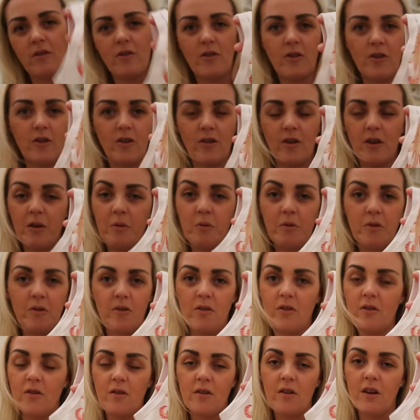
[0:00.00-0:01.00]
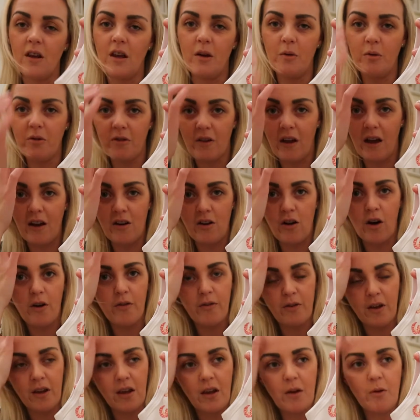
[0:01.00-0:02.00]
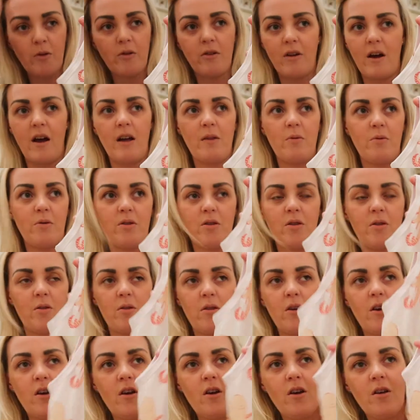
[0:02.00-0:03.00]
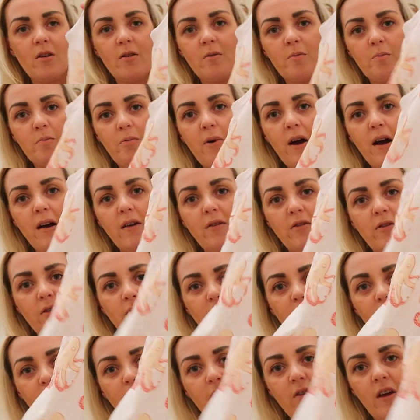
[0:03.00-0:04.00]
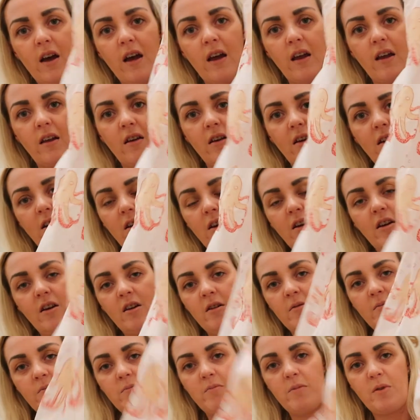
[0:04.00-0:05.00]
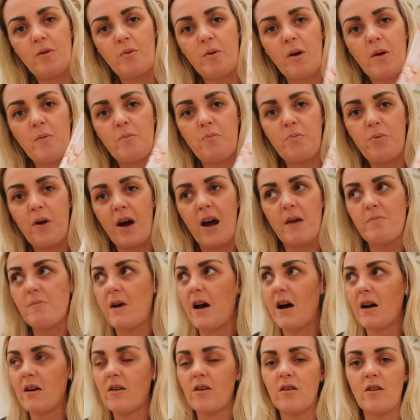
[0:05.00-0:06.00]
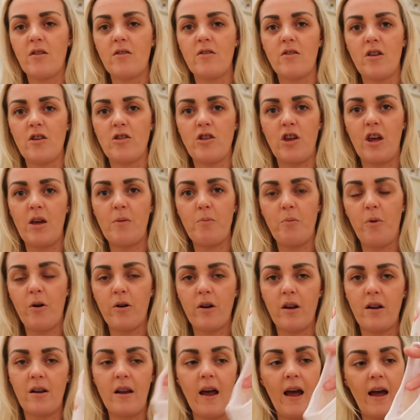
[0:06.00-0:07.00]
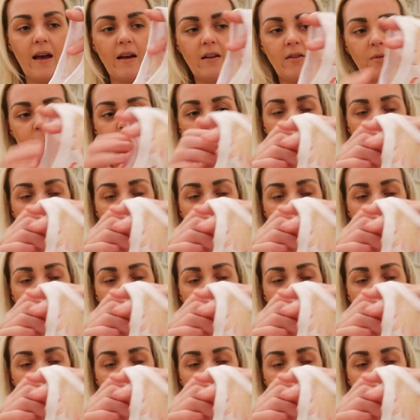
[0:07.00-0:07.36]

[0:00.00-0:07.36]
So it was like nothing. It was like price of just like between Primark and a cheap one in Next,